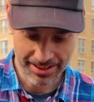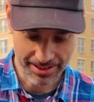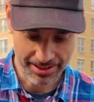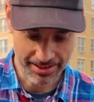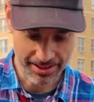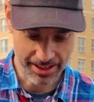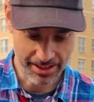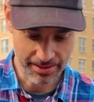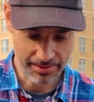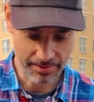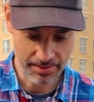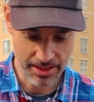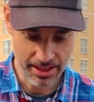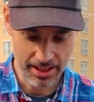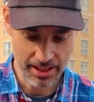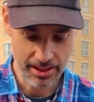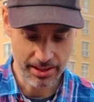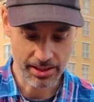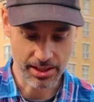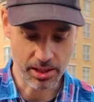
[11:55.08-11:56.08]
All right,
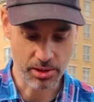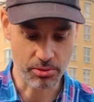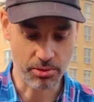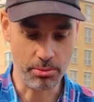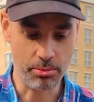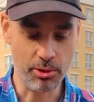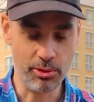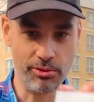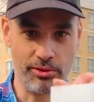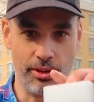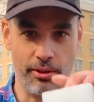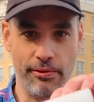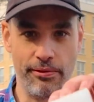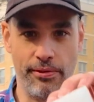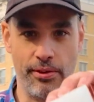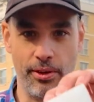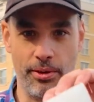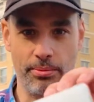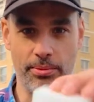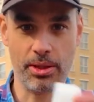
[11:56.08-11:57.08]
let's remove the
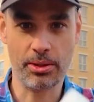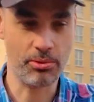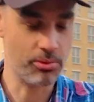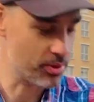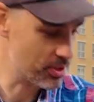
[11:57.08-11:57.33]
foam that